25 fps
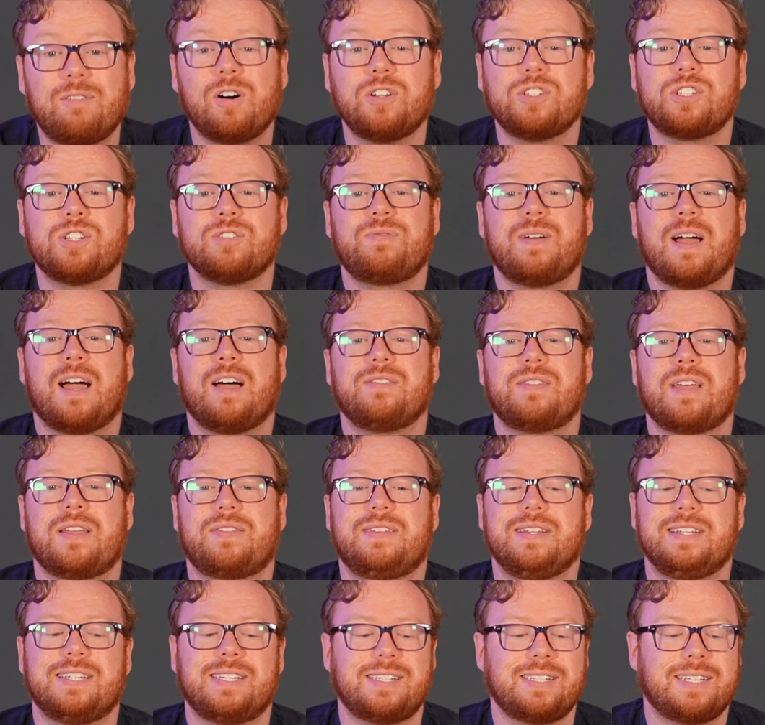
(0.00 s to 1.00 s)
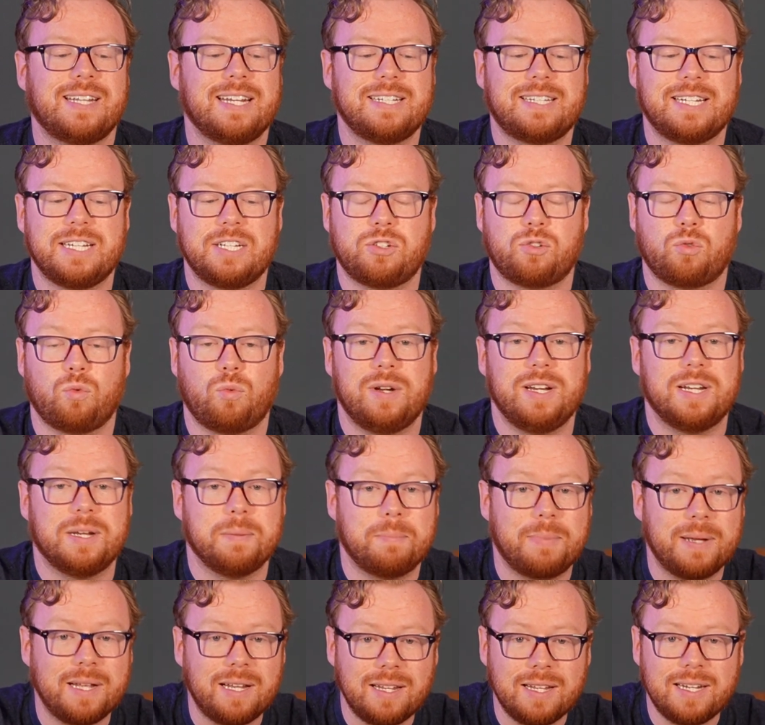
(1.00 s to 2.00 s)
also found that the sentence
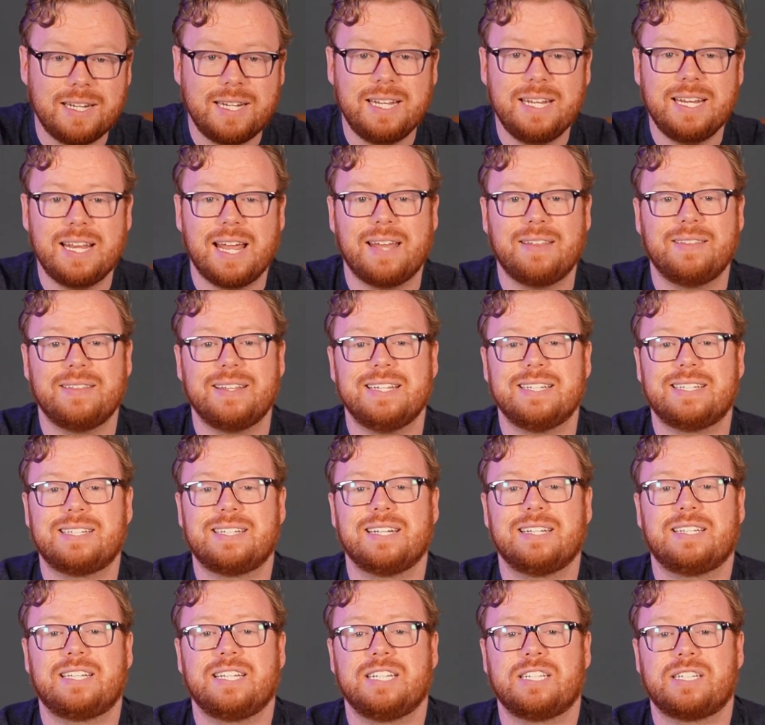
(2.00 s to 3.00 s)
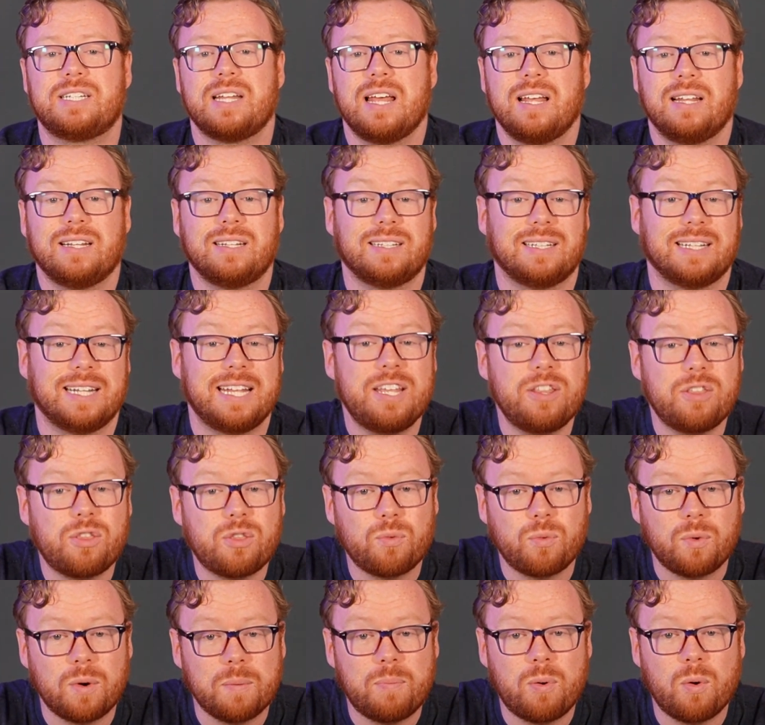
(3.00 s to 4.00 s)
readability and the sentence
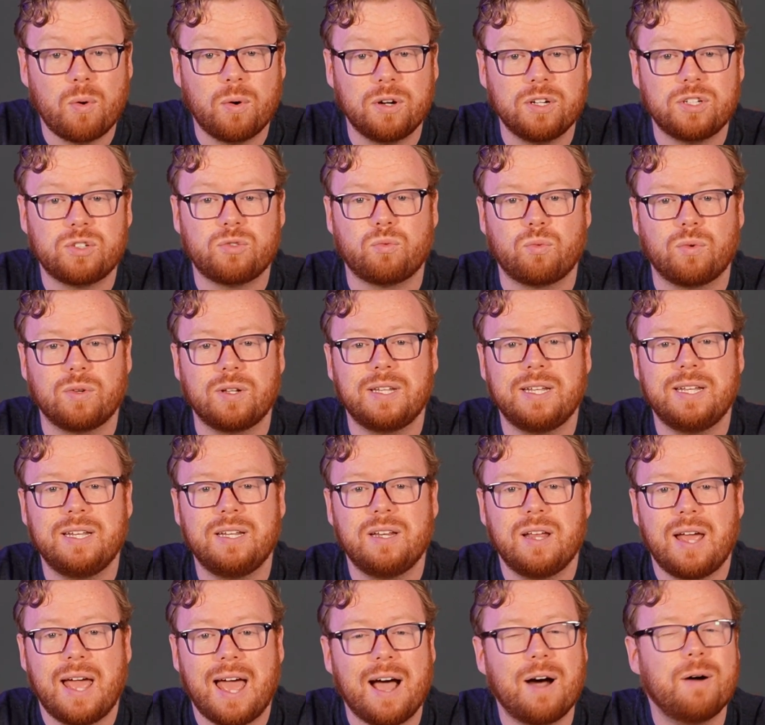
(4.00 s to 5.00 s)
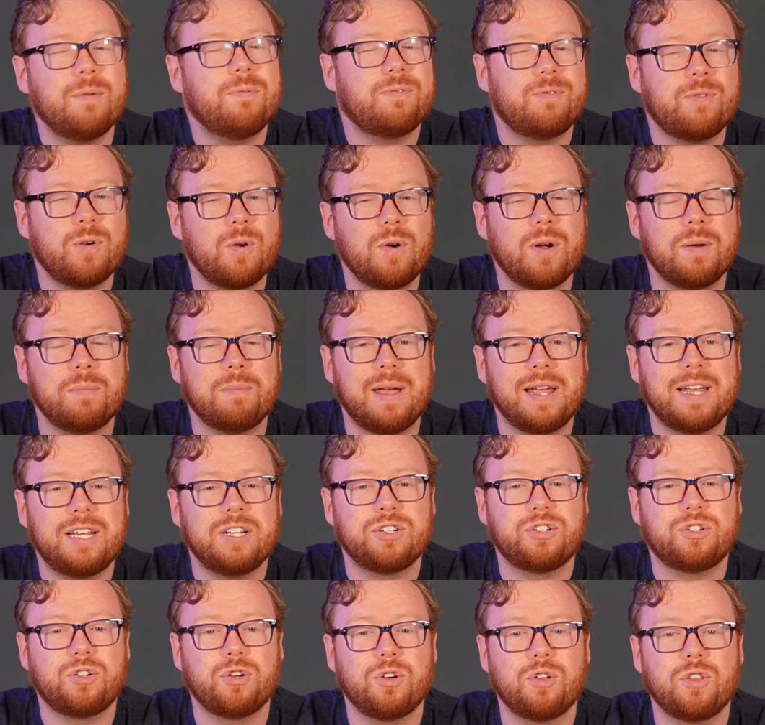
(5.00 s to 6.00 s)
length reports really helpful in making
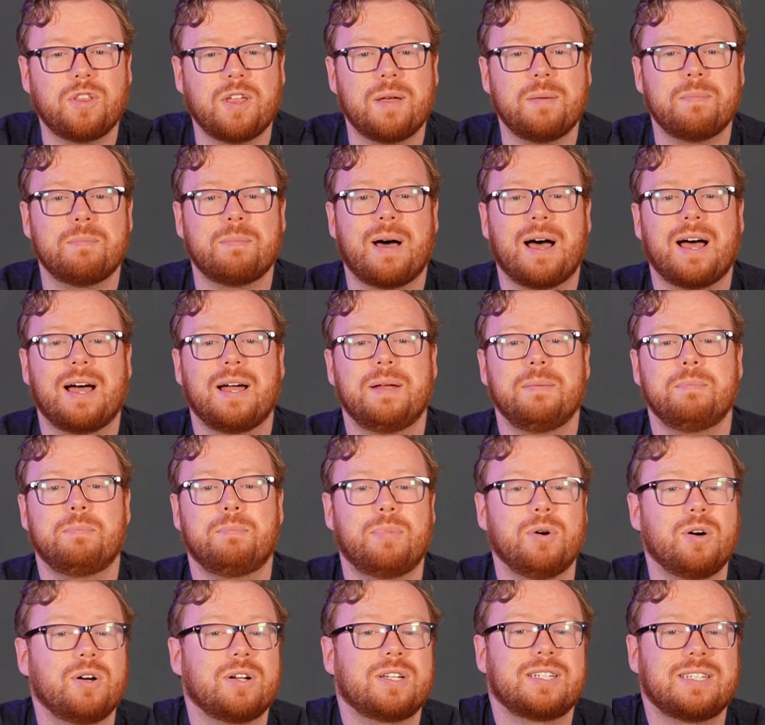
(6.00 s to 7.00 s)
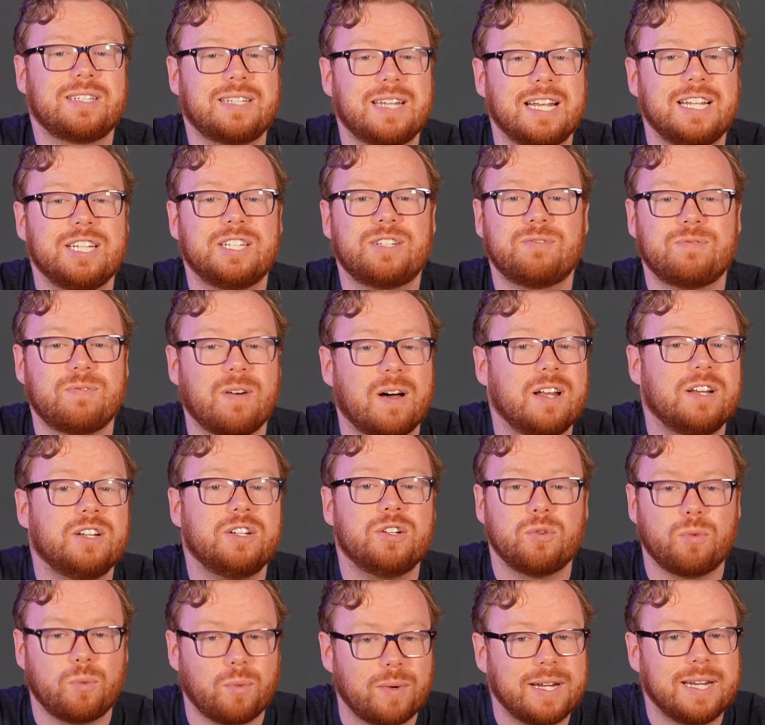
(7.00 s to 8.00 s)
sure that my book stays fun
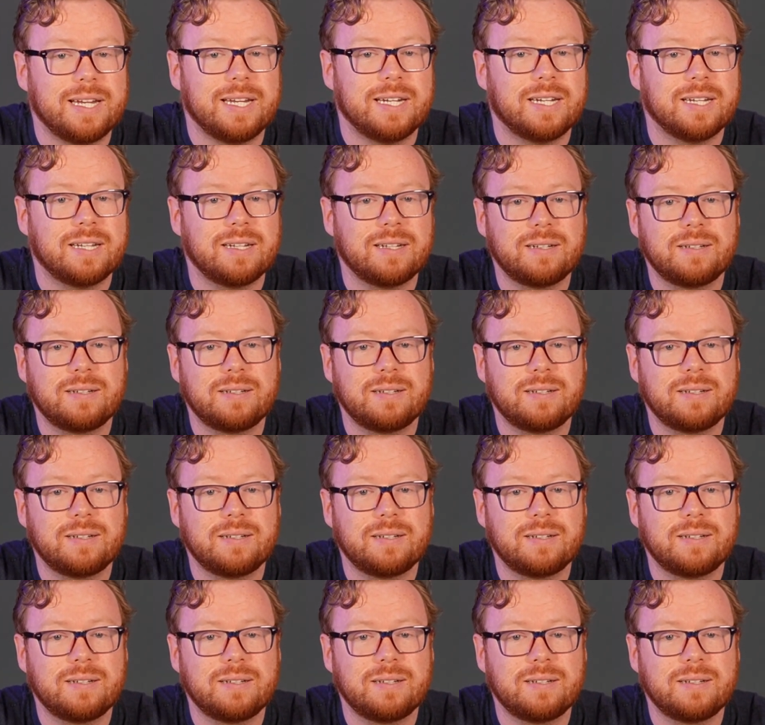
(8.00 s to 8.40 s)
to read.